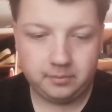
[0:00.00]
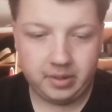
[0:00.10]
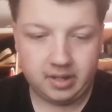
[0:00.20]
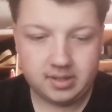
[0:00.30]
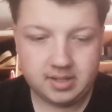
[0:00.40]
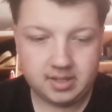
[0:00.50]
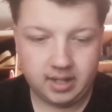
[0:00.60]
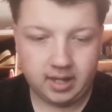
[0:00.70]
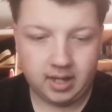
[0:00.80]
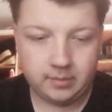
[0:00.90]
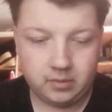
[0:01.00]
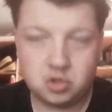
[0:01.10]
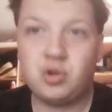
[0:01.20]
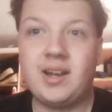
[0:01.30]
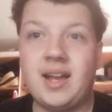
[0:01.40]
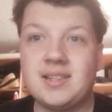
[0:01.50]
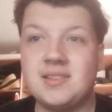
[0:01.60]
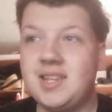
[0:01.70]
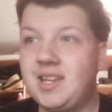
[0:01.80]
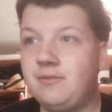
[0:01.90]
but a trailer has
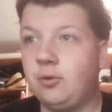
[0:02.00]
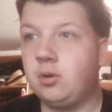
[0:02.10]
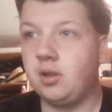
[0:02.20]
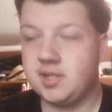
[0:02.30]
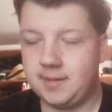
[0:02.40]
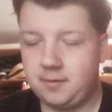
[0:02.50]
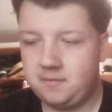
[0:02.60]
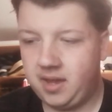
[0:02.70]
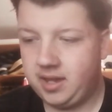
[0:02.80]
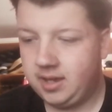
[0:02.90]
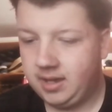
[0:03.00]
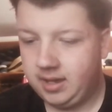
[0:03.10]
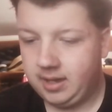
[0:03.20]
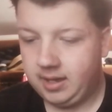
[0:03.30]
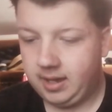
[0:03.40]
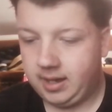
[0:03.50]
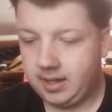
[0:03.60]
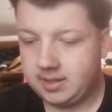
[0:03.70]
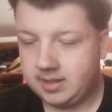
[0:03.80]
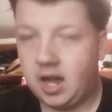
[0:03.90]
indeed fallen on top of me,
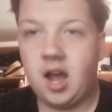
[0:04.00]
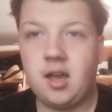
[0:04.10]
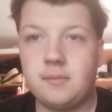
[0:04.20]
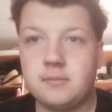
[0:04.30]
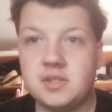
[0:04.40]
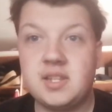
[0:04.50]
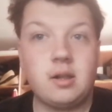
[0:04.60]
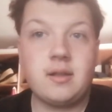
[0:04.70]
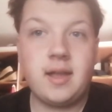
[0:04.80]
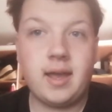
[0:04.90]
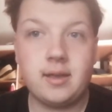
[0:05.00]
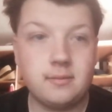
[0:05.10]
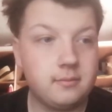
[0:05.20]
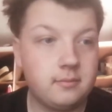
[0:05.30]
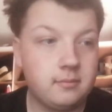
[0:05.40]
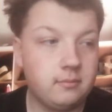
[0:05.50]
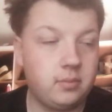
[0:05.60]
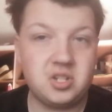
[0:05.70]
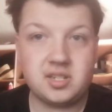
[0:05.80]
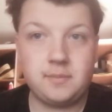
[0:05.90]
and I am still okay,
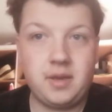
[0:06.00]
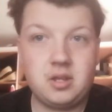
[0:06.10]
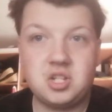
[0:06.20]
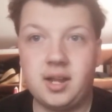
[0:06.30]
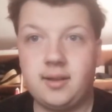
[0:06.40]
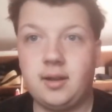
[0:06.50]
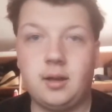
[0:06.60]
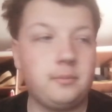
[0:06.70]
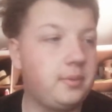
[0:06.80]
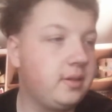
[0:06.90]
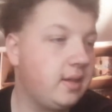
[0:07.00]
but just a bit shaken up.